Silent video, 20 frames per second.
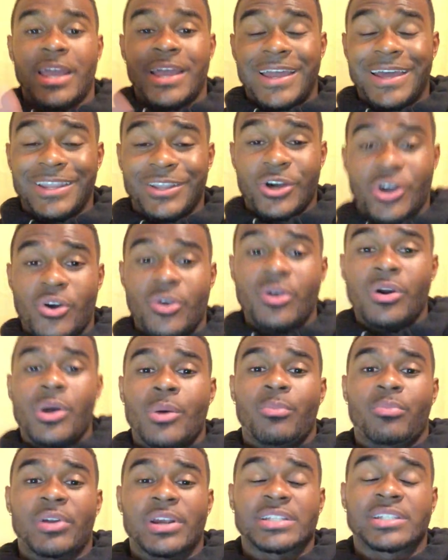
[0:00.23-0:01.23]
Hello,
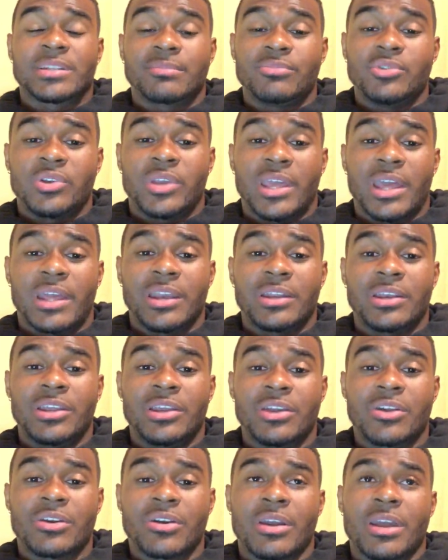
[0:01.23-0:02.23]
Preston Buchanan
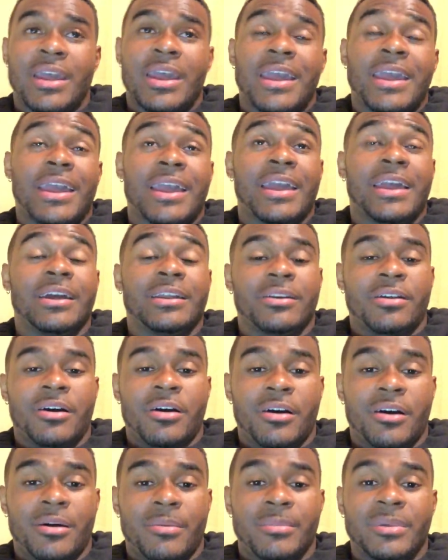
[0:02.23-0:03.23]
here, and
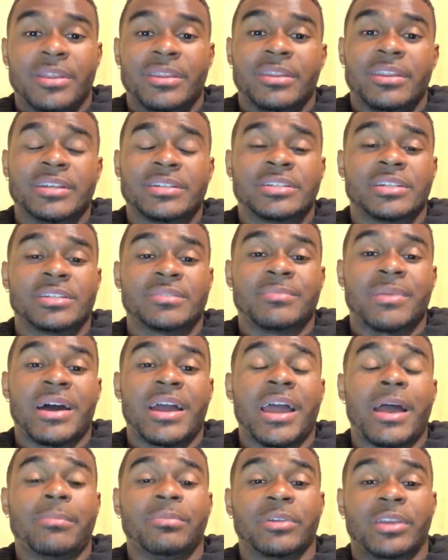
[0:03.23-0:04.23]
this is my
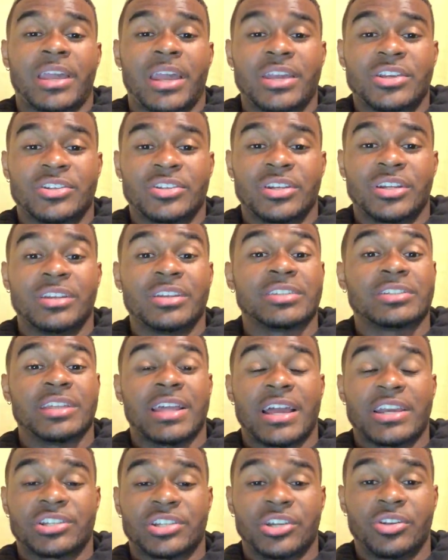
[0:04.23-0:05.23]
application
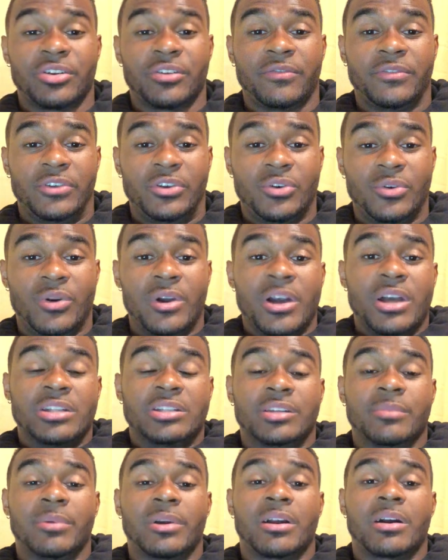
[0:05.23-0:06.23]
slash interview
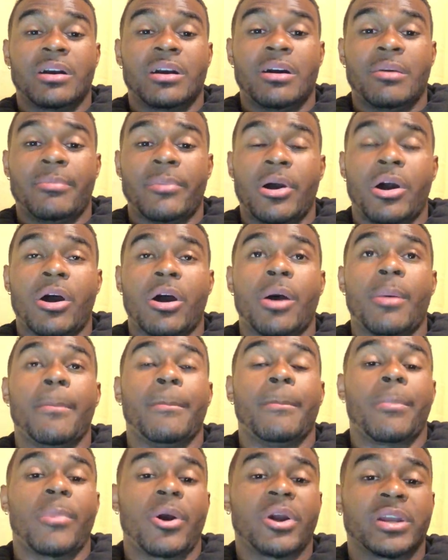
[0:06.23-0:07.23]
to become a
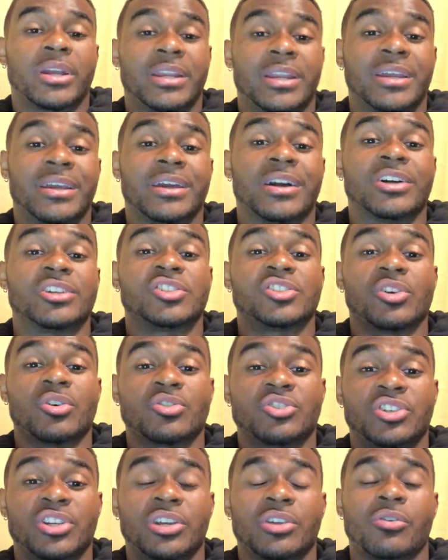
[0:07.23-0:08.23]
marketing
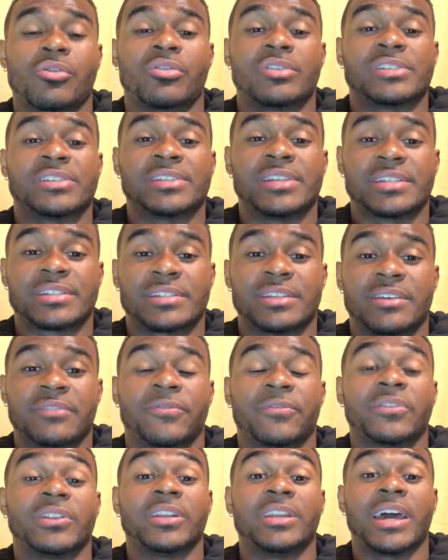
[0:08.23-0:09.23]
associate or assistant
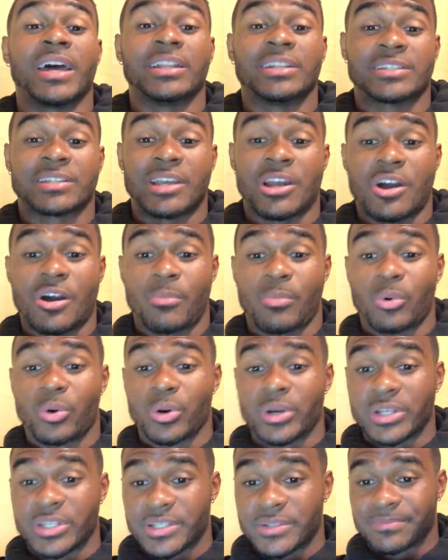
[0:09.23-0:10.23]
for the Dallas
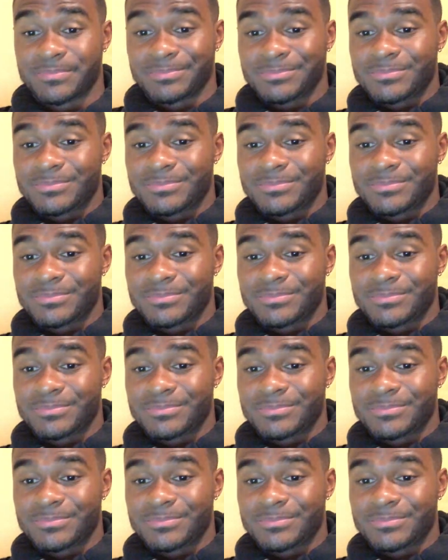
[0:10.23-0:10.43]
Cowboys.